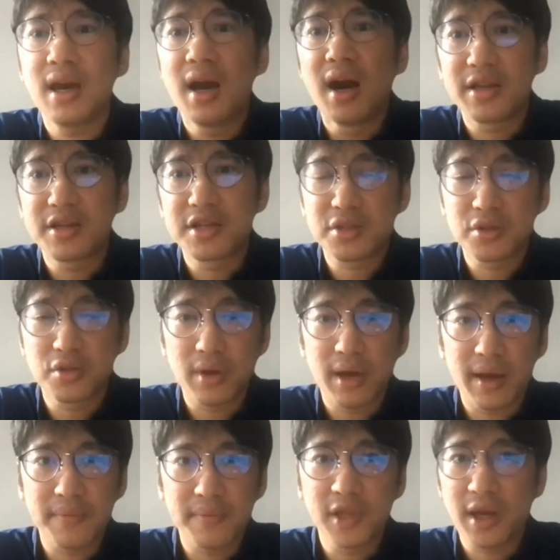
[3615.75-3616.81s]
I
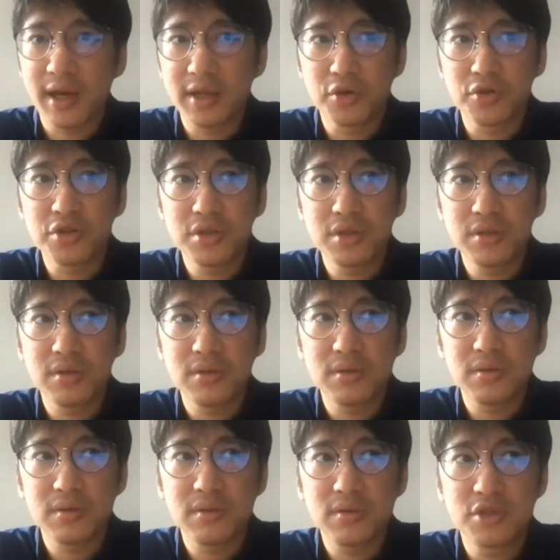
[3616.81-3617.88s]
don't
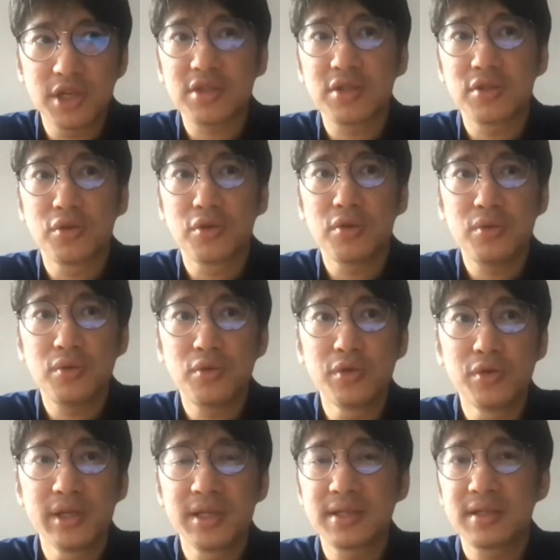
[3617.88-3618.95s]
just know
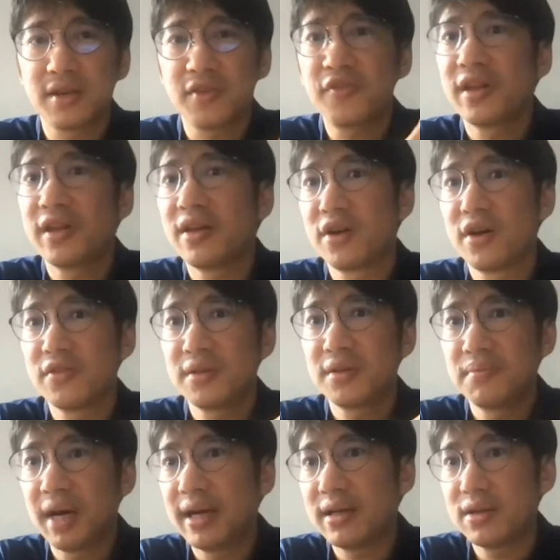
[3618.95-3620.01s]
who is the flavor of the
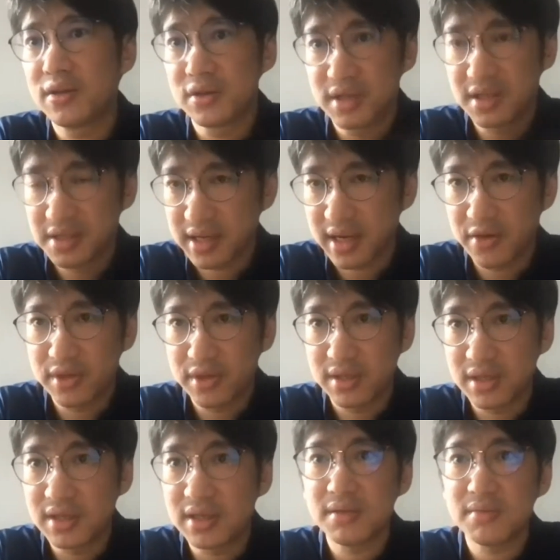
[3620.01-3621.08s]
month or this current
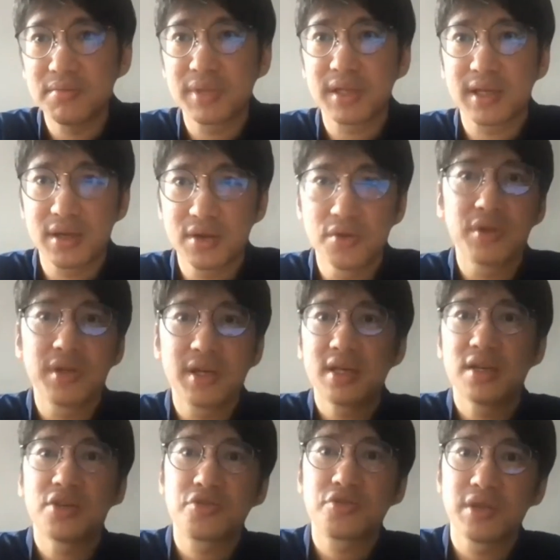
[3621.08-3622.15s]
year, but I know the
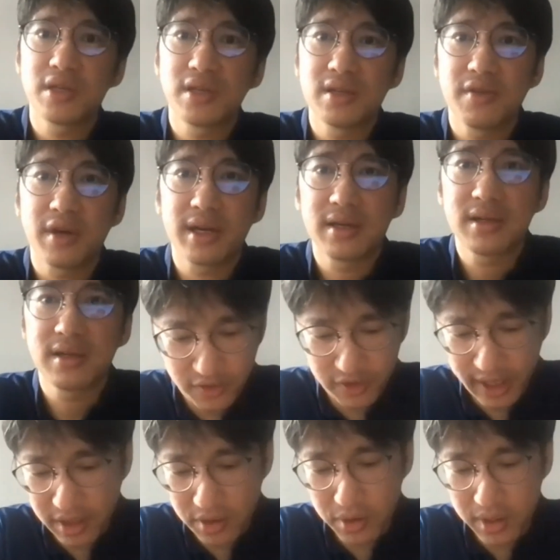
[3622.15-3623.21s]
history, right? If you
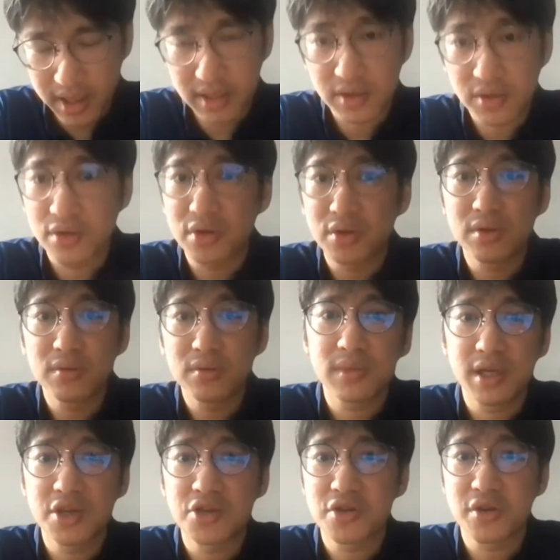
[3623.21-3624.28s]
like cooking, you know
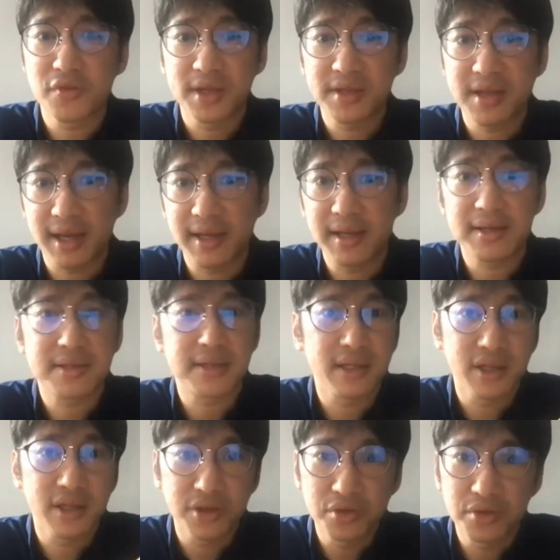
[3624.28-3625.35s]
the history of the techniques that
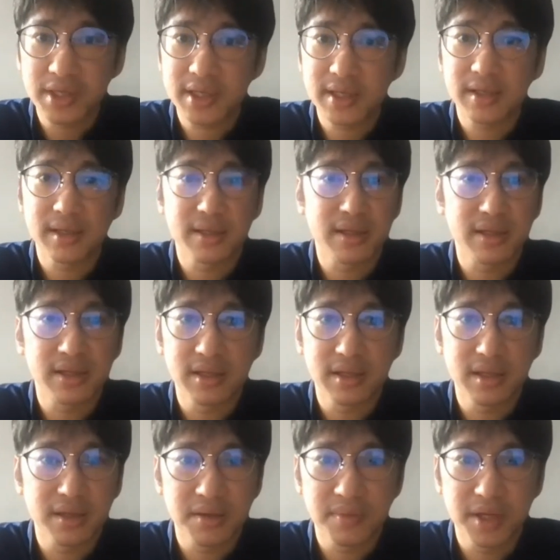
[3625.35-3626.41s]
you're using and
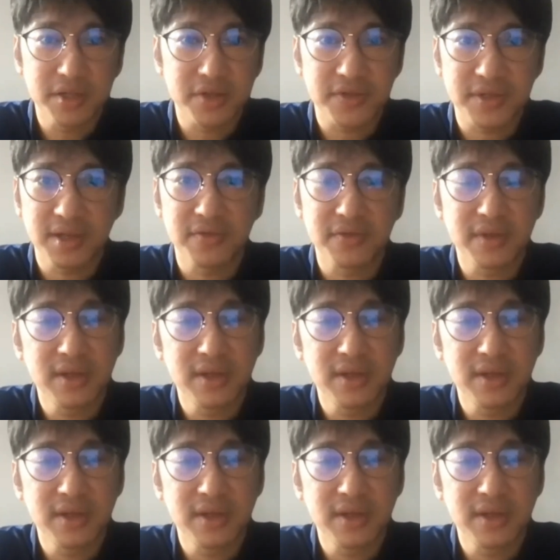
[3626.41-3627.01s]
a bunch of stuff.